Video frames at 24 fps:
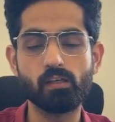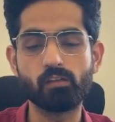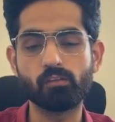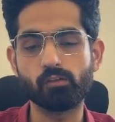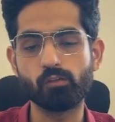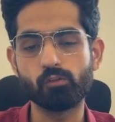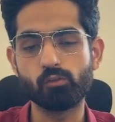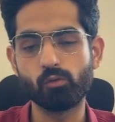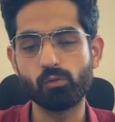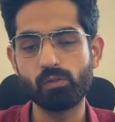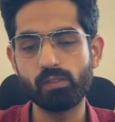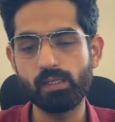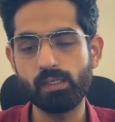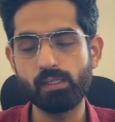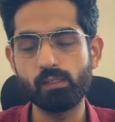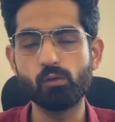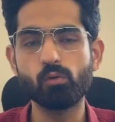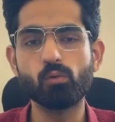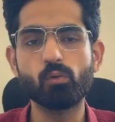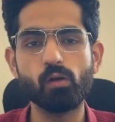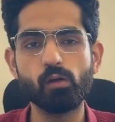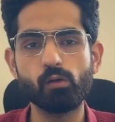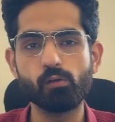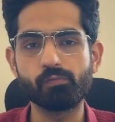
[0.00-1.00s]
So you don't need
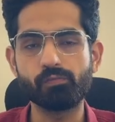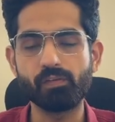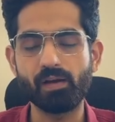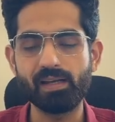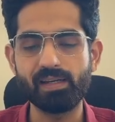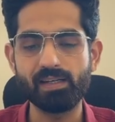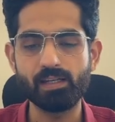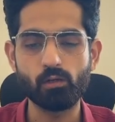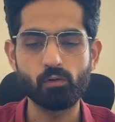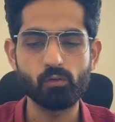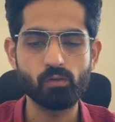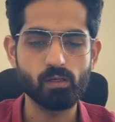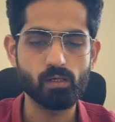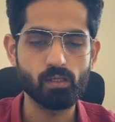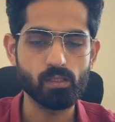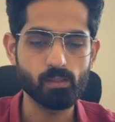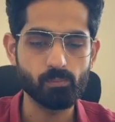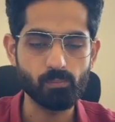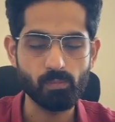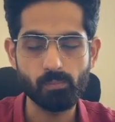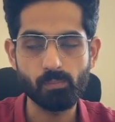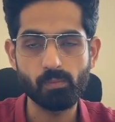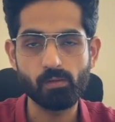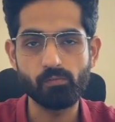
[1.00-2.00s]
Google to find out
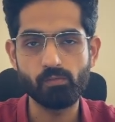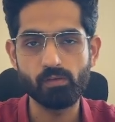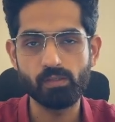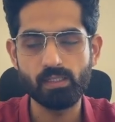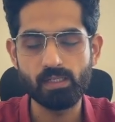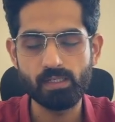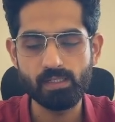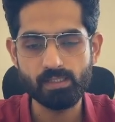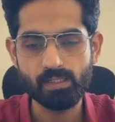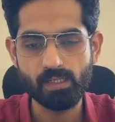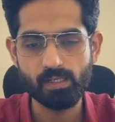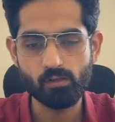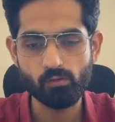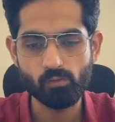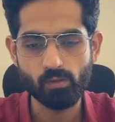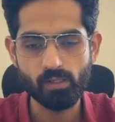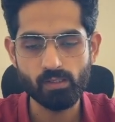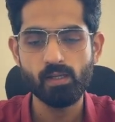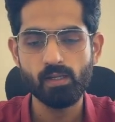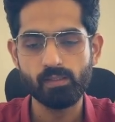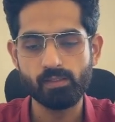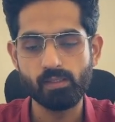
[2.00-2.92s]
the people with intent, right?